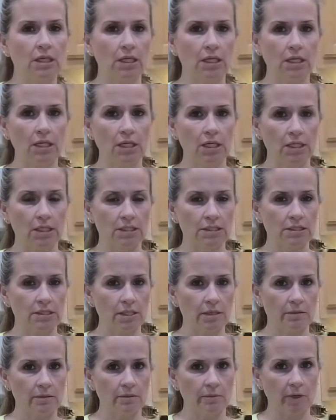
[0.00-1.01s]
any kind of
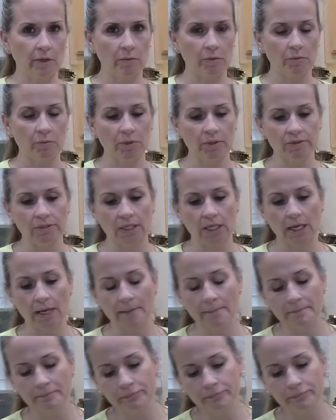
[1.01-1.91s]
steam that might be building up.